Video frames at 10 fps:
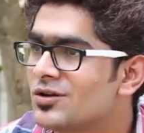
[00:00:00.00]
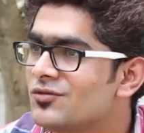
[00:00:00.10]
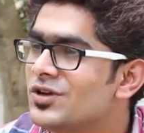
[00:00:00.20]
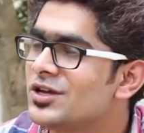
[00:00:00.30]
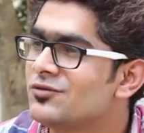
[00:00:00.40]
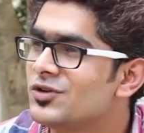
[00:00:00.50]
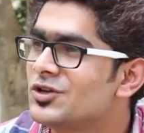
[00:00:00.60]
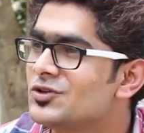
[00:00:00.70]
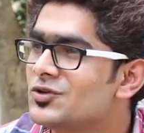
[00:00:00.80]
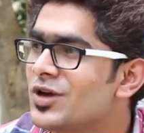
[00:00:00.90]
We
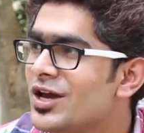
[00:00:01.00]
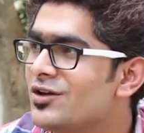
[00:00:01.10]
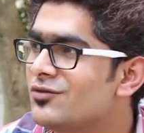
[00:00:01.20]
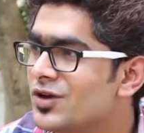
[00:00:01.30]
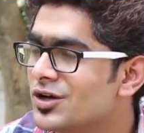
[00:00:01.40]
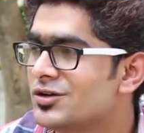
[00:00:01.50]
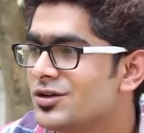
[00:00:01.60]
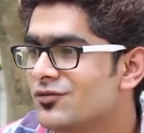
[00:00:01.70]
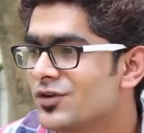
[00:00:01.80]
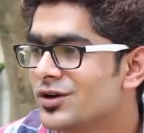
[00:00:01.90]
used to have
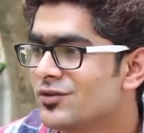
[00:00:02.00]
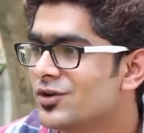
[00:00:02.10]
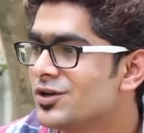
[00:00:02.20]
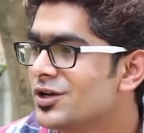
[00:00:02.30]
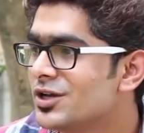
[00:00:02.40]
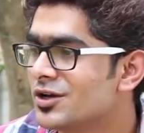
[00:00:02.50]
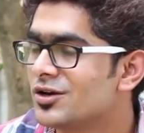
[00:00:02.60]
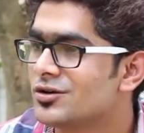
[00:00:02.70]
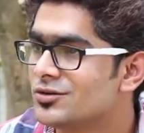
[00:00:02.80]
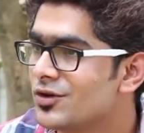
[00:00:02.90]
different
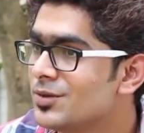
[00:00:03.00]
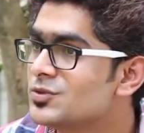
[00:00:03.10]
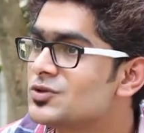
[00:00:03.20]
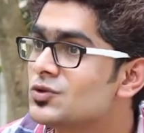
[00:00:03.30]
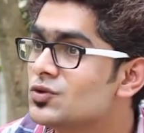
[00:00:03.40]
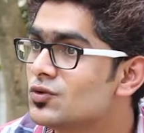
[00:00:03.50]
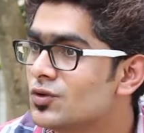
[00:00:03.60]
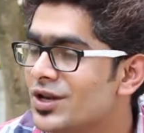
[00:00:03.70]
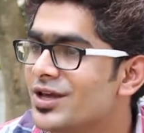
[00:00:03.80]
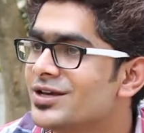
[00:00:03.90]
trips to
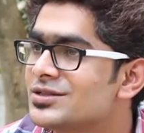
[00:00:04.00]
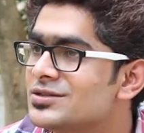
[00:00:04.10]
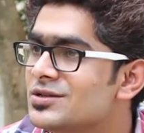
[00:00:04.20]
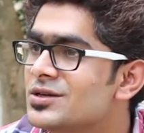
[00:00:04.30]
lakes.